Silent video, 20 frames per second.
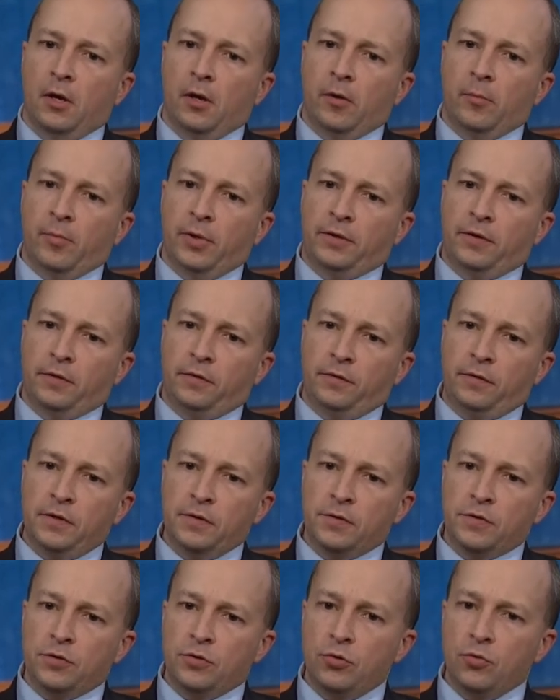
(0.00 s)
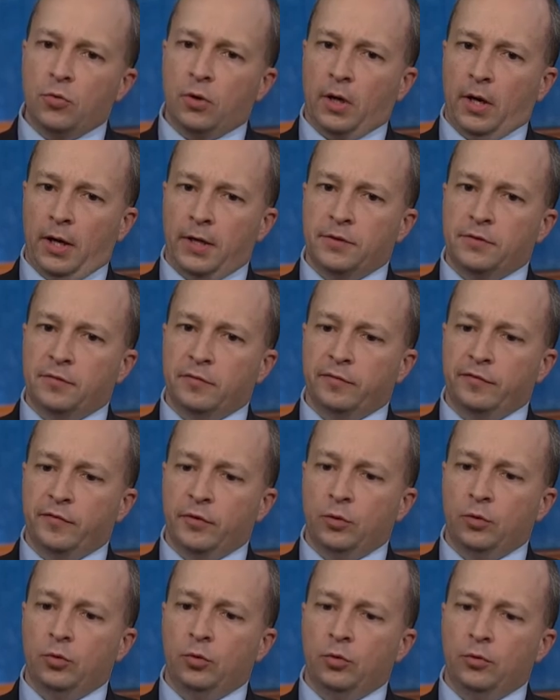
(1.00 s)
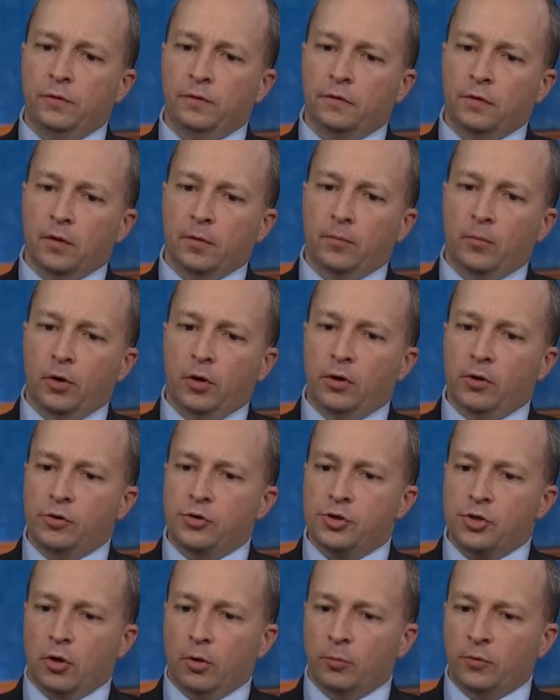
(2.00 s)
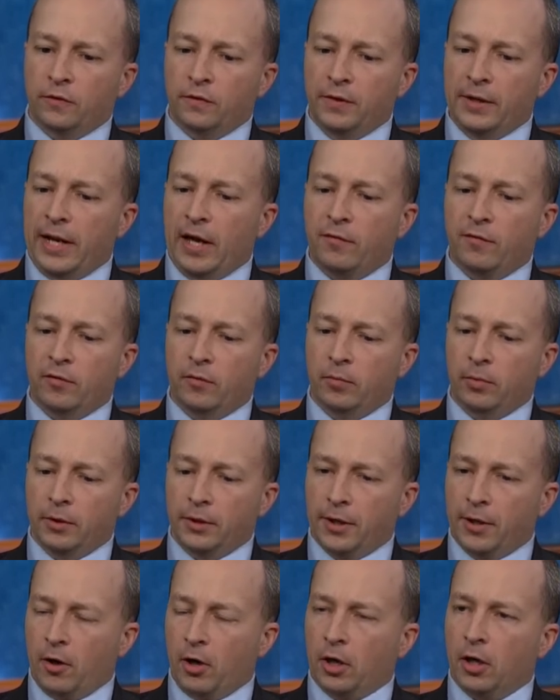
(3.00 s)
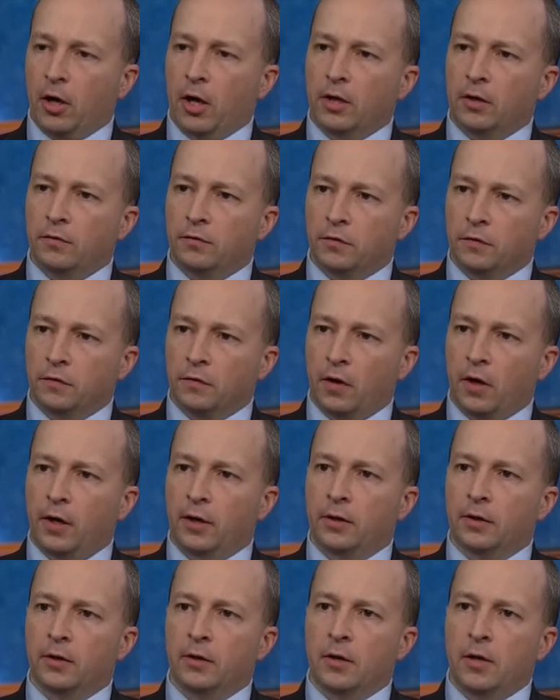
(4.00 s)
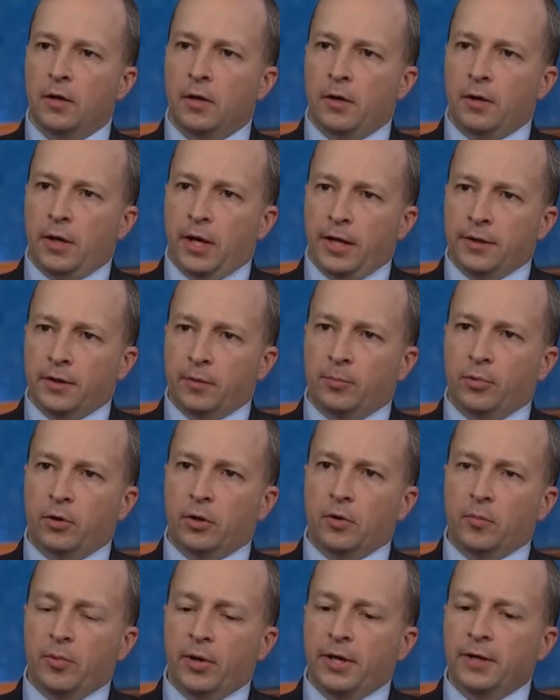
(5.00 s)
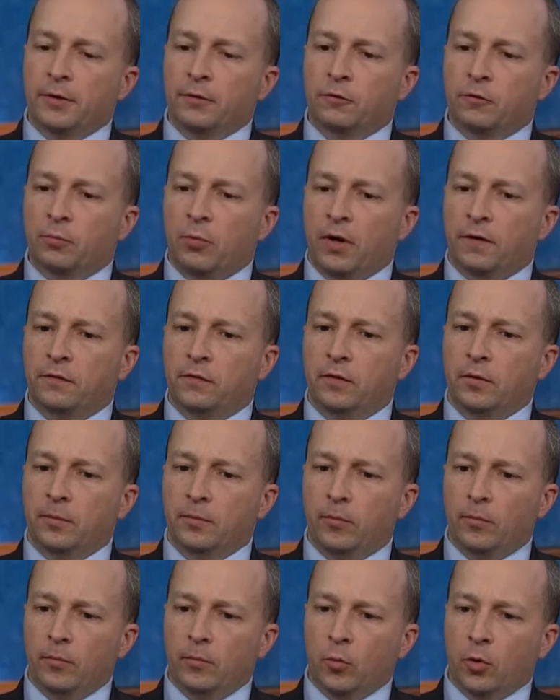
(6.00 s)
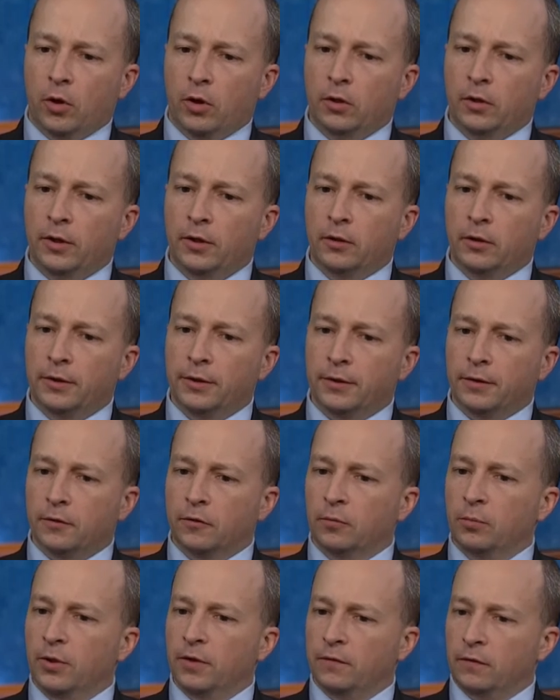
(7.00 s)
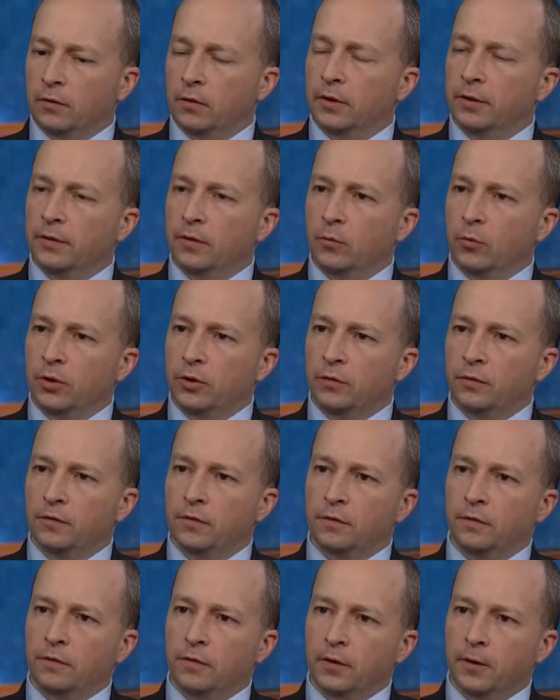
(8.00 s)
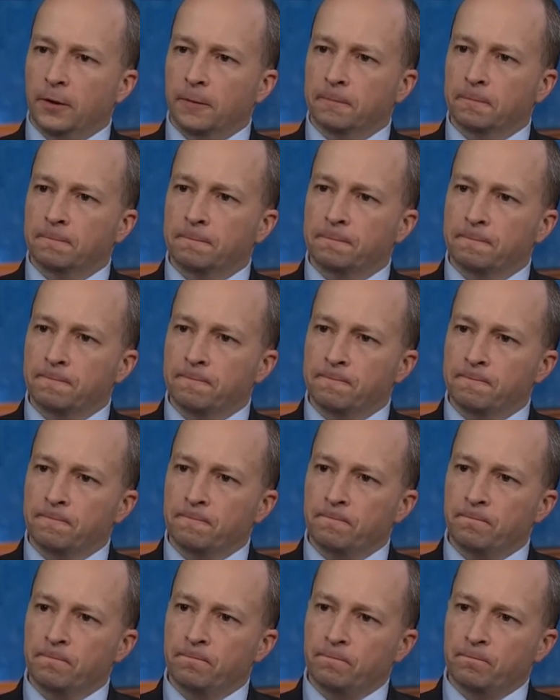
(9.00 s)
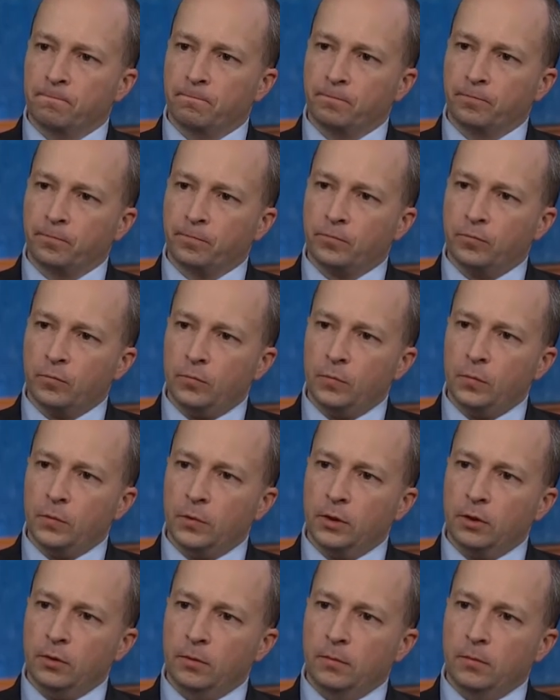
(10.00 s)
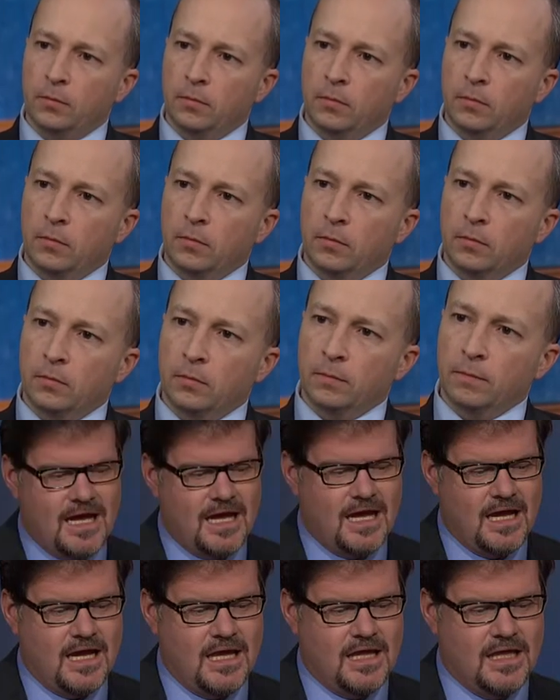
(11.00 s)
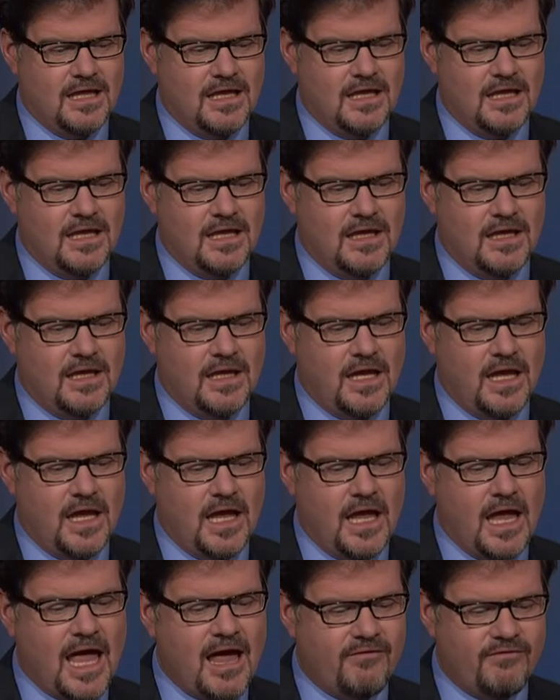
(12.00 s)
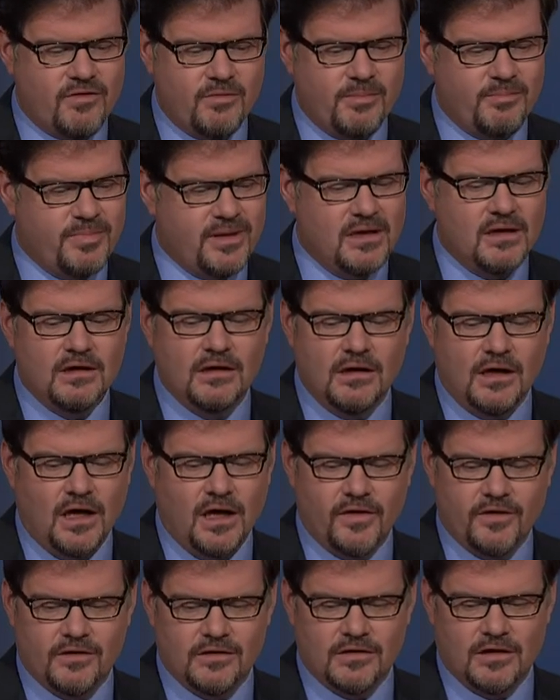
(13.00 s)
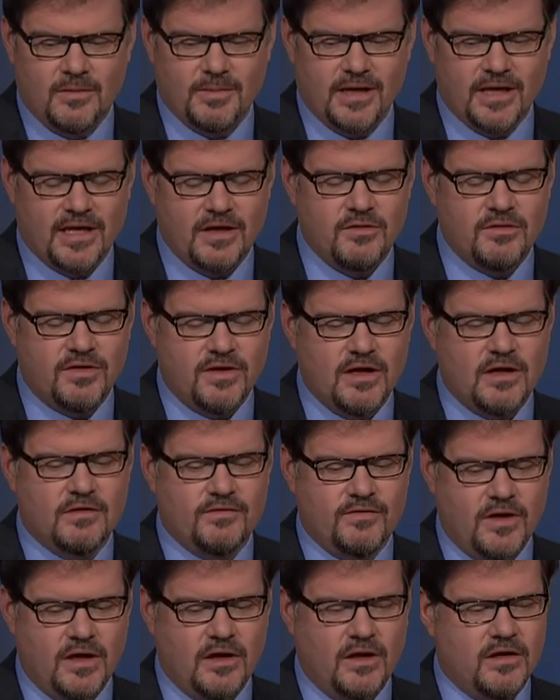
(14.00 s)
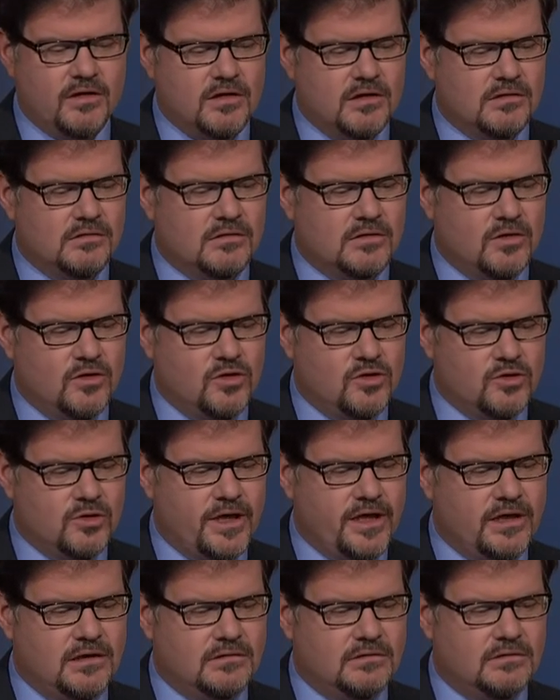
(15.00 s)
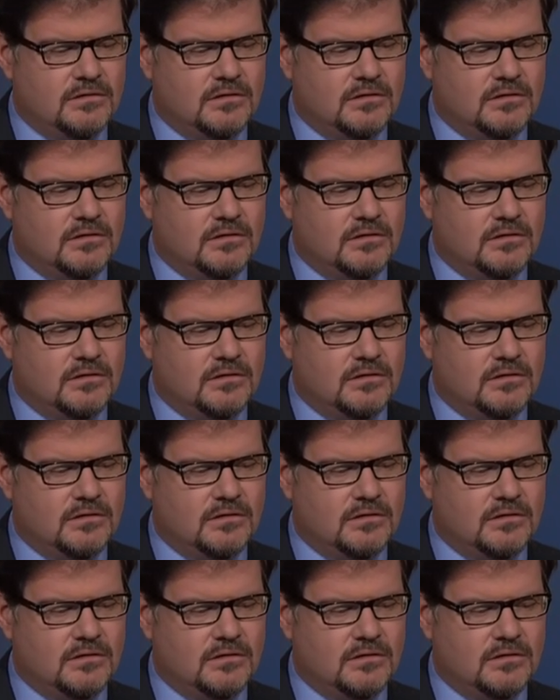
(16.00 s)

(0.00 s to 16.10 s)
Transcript: but that these two kinds of views emerge almost inevitably in our kind of society, and that Burke and Paine express them more clearly and explicitly than we're used to seeing. So, and just for context, have there been other, I mean, can you think of other great